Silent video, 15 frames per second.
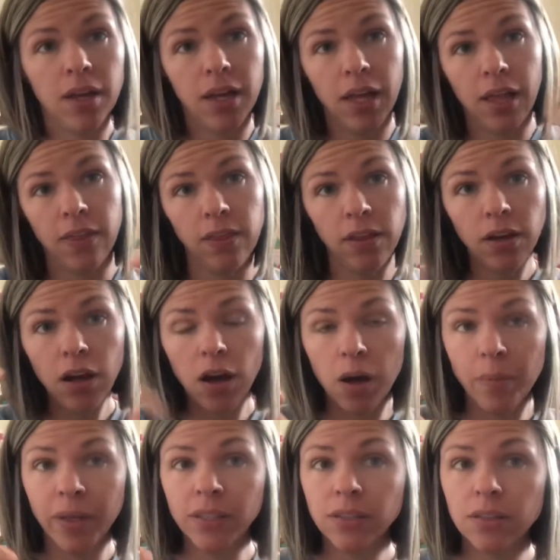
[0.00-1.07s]
in the
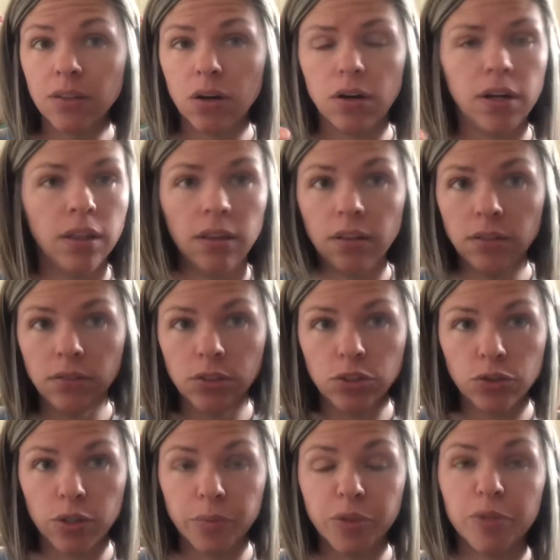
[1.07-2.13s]
comment or in the
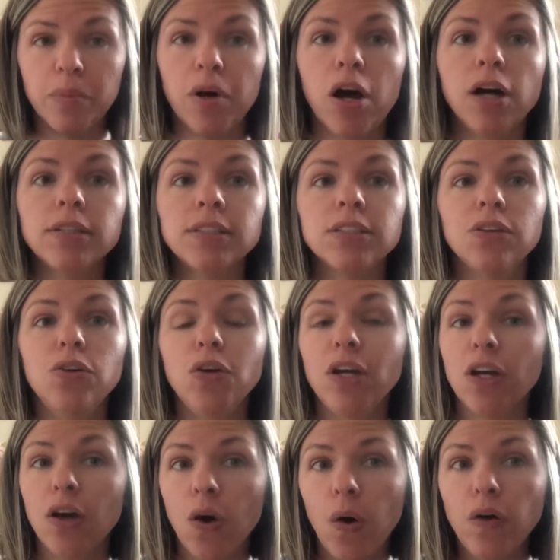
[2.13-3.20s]
description box, so you can
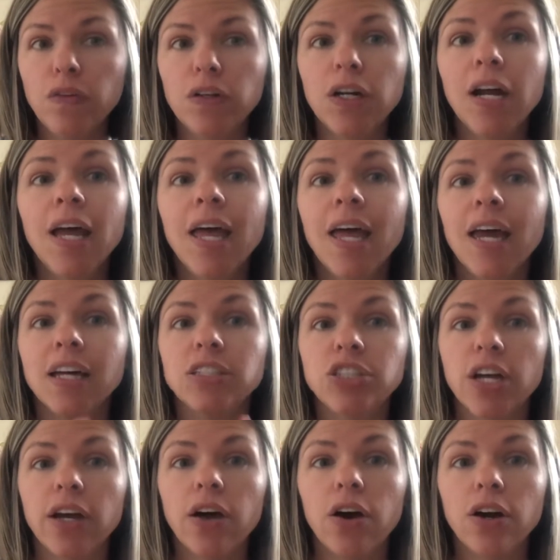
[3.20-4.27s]
go over and
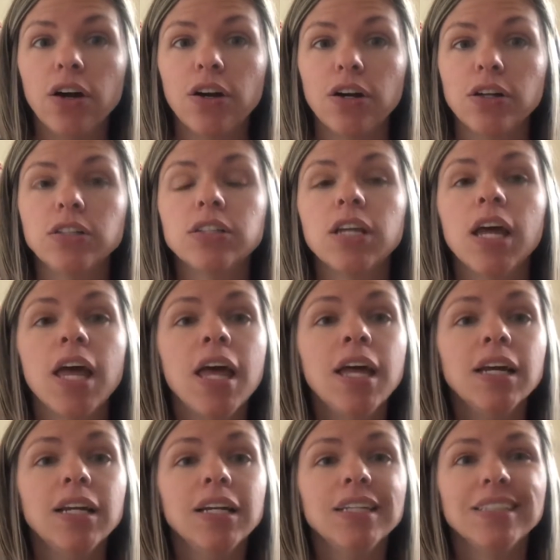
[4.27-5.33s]
check out hers.
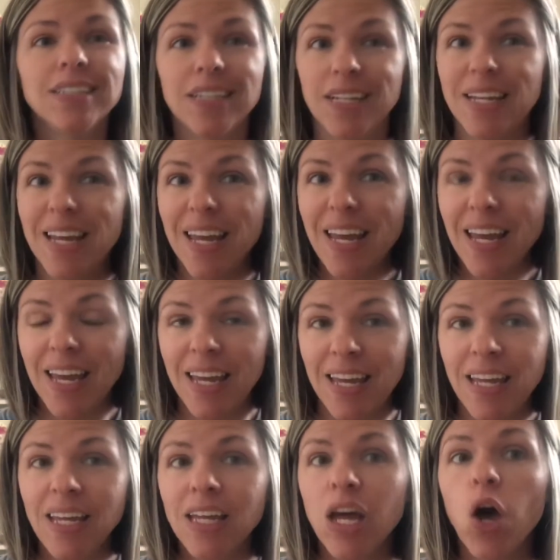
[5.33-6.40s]

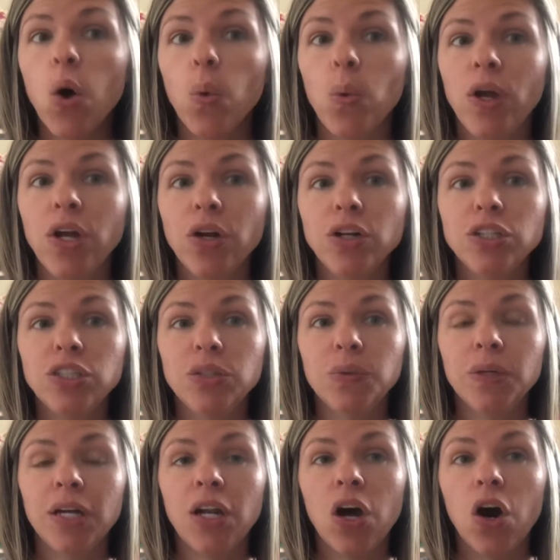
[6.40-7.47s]
Today we are
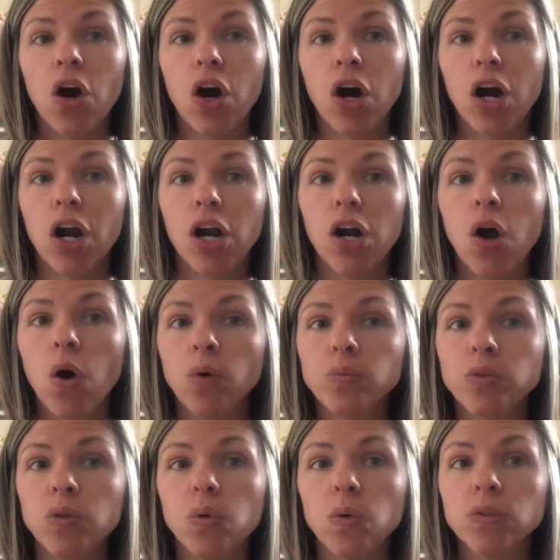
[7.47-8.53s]
doing our
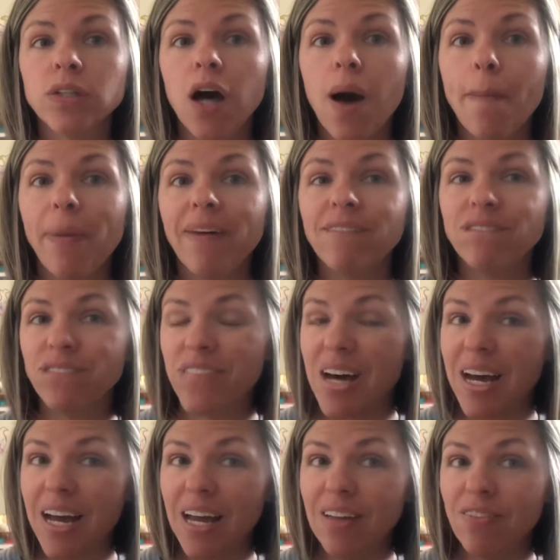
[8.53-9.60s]
homeschool top
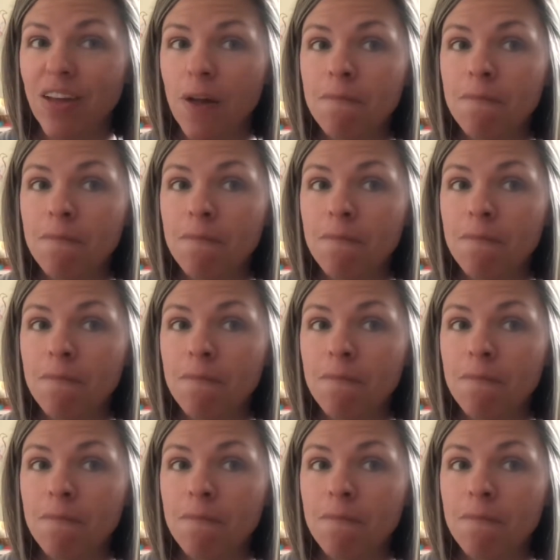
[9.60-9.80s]
5.